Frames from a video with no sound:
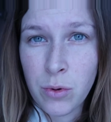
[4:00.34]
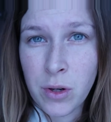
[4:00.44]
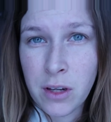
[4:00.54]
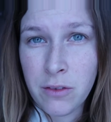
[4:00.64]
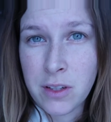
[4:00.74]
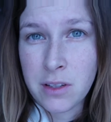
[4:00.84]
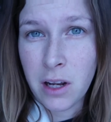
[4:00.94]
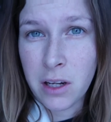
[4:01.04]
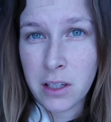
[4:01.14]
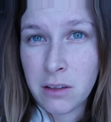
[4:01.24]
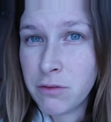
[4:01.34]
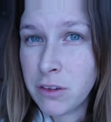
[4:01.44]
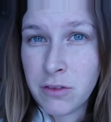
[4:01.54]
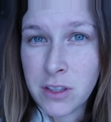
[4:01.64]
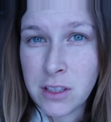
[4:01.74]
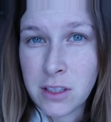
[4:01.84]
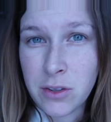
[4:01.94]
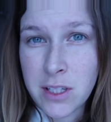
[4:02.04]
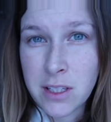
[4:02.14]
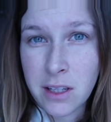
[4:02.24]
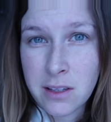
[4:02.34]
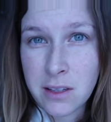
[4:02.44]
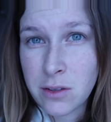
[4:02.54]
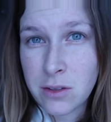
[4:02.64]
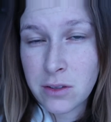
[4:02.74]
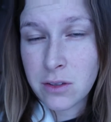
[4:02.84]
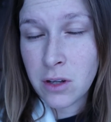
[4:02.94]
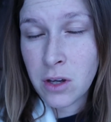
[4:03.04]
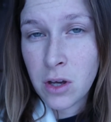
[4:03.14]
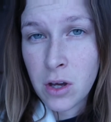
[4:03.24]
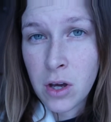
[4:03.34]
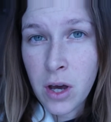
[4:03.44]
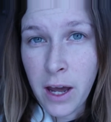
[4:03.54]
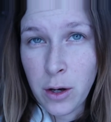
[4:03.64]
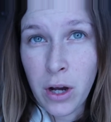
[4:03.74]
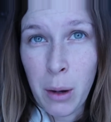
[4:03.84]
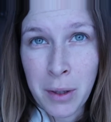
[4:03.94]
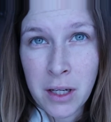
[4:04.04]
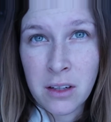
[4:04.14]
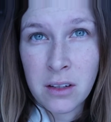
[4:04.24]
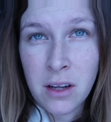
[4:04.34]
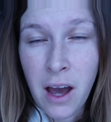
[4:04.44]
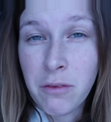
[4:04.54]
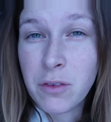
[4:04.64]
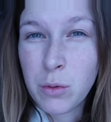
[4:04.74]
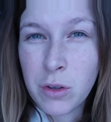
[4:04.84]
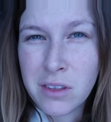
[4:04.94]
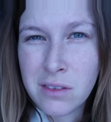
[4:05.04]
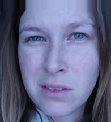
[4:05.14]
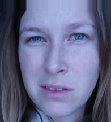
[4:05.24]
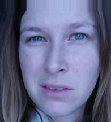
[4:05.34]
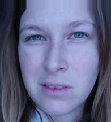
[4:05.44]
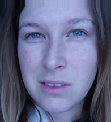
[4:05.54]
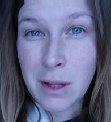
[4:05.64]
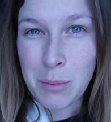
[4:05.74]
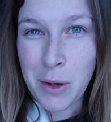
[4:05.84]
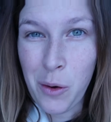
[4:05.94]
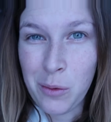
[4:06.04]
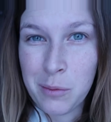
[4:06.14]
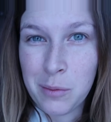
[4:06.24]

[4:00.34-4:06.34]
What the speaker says: ruined if it's like 15 degrees Celsius and you come in afterwards? Let me know.